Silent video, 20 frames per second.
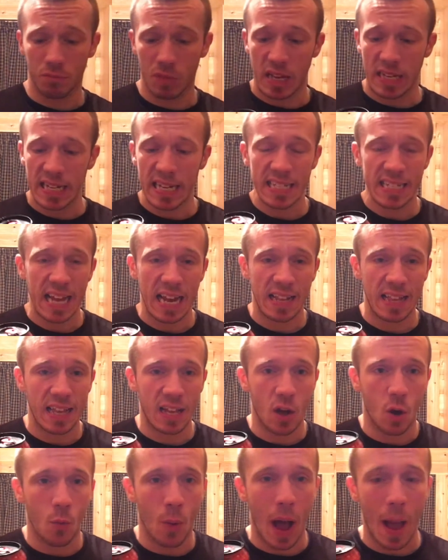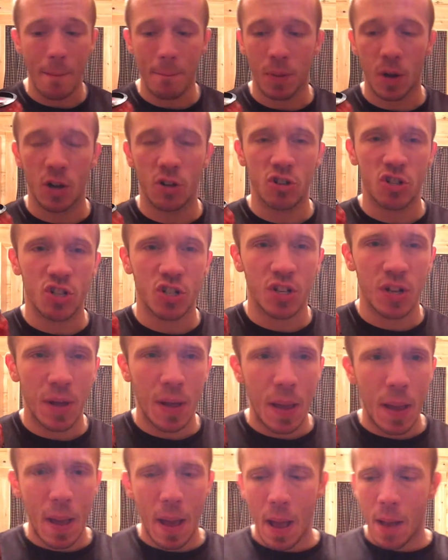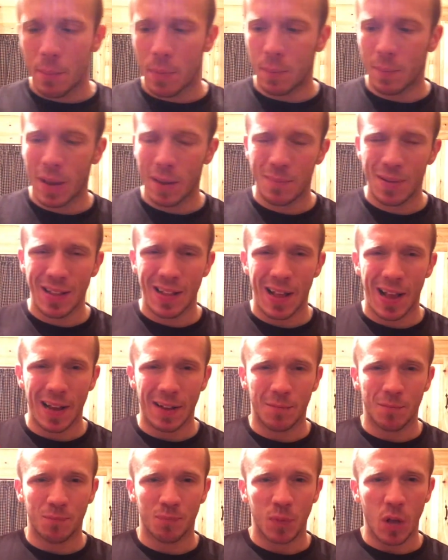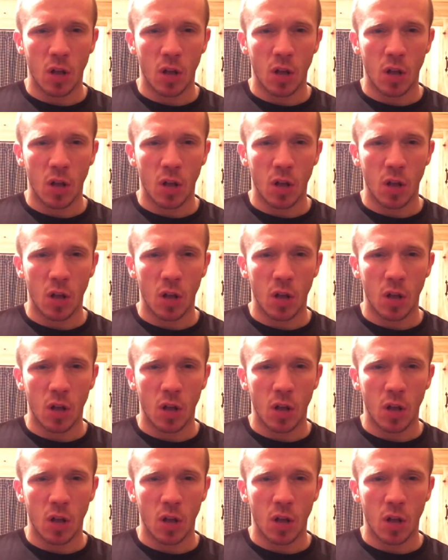It tastes kind of like a Hawaiian Punch, but maybe like